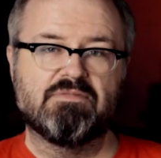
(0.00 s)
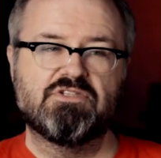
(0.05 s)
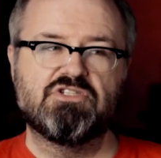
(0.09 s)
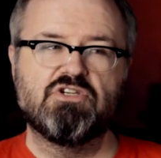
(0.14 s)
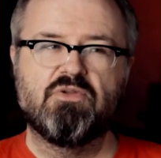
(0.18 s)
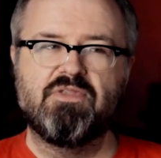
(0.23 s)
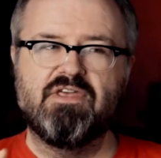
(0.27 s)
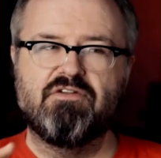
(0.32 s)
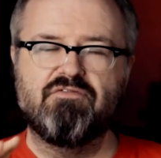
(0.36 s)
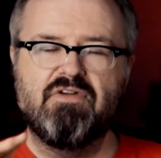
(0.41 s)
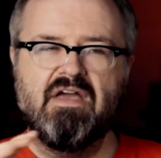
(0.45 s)

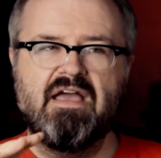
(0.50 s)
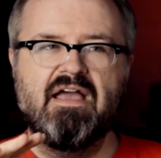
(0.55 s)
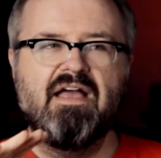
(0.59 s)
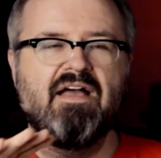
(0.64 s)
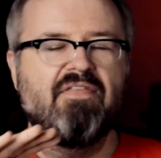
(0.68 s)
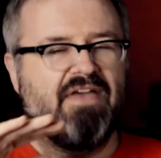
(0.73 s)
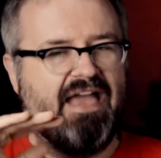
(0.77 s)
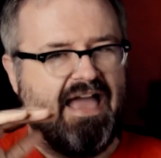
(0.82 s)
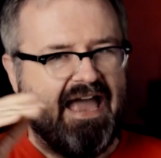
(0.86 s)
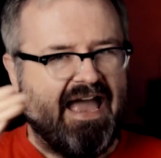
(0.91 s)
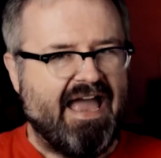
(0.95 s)
So they've
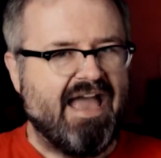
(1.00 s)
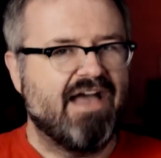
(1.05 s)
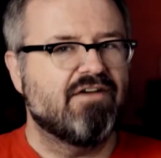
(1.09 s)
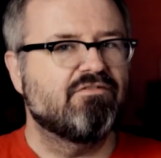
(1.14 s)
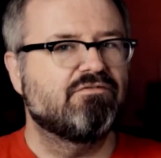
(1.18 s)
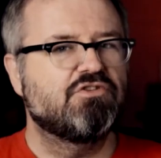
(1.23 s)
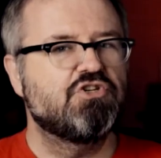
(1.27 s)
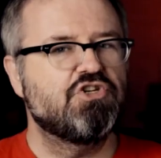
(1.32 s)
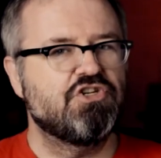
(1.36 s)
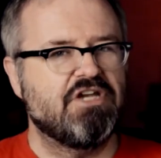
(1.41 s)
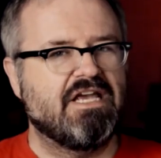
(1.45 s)
they
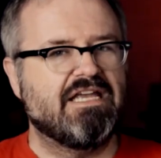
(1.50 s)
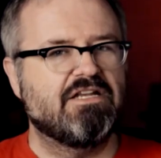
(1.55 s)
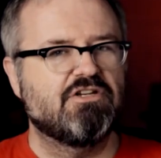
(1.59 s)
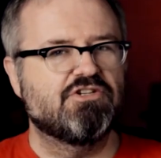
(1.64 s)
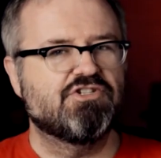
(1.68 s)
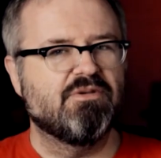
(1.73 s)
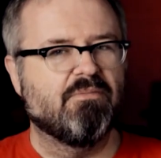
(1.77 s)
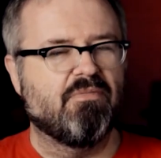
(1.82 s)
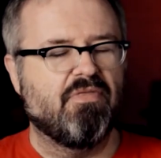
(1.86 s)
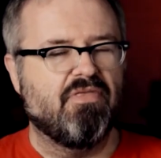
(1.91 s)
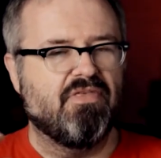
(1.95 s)
have changed
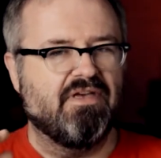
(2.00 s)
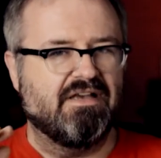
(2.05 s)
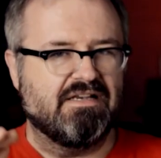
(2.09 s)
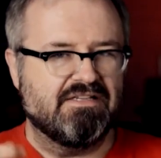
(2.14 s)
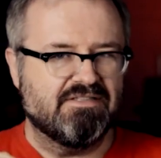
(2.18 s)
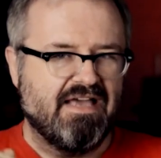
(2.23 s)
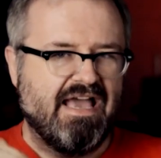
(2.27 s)
some things.